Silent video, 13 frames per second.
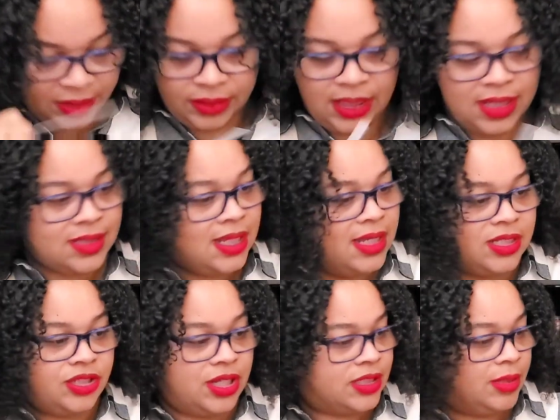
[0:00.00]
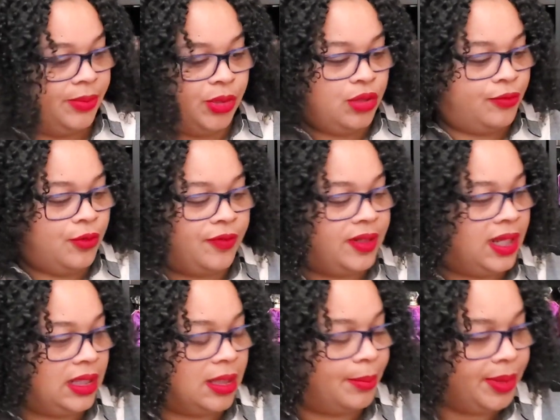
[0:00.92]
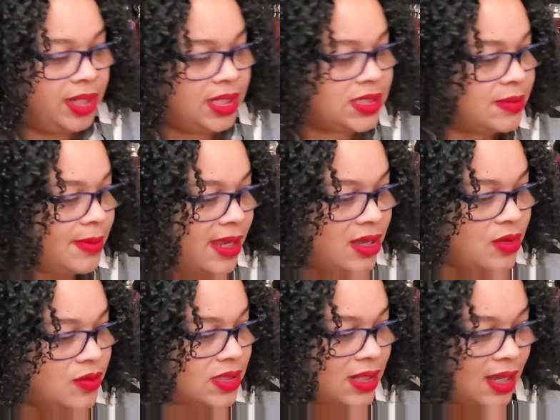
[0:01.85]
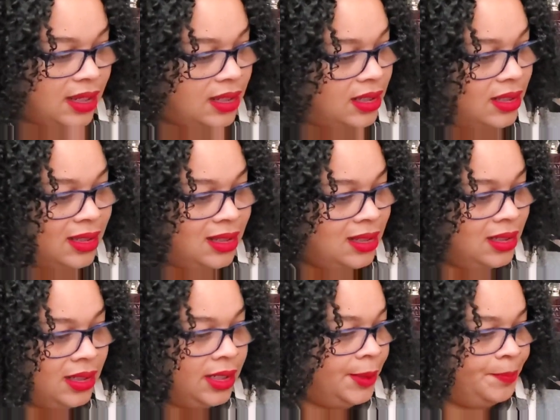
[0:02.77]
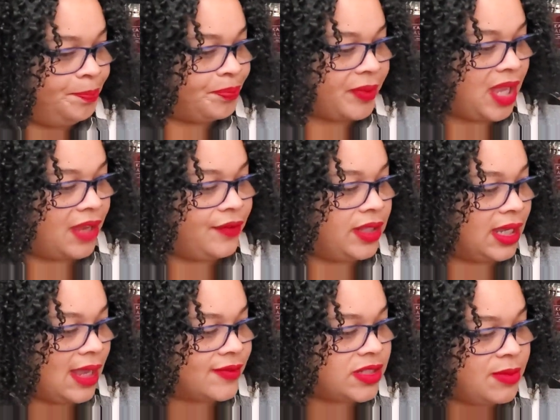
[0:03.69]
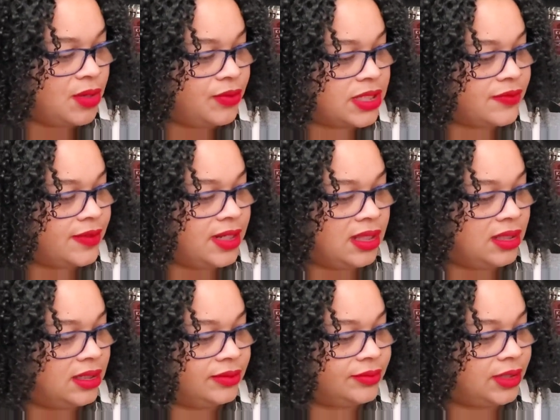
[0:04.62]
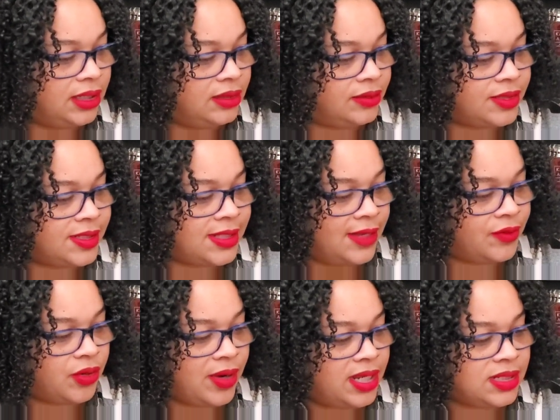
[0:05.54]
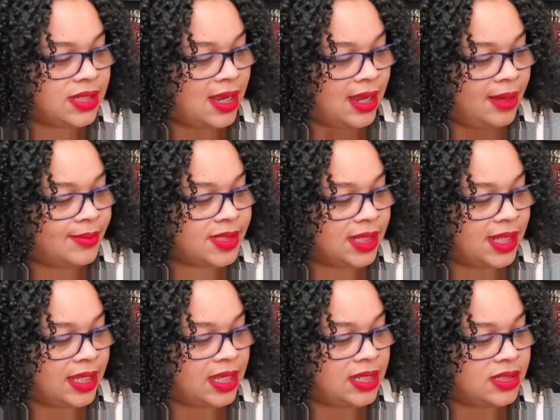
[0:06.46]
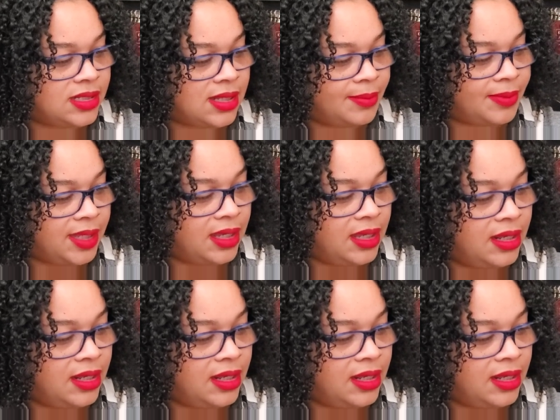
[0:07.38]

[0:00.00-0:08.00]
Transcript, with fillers: This is just a beautiful vanilla, but it smells like, I feel like I've smelled this vanilla seven or eight times, like in something.